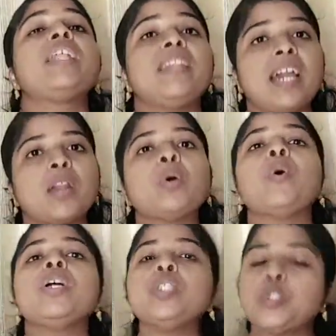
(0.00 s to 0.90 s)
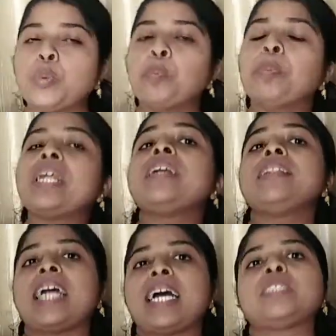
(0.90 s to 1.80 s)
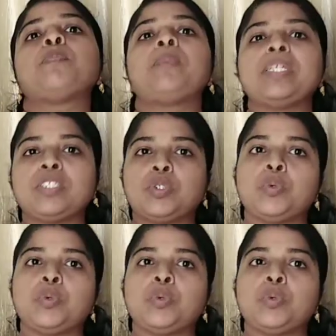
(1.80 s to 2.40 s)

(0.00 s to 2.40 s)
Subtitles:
they are going to bring that pet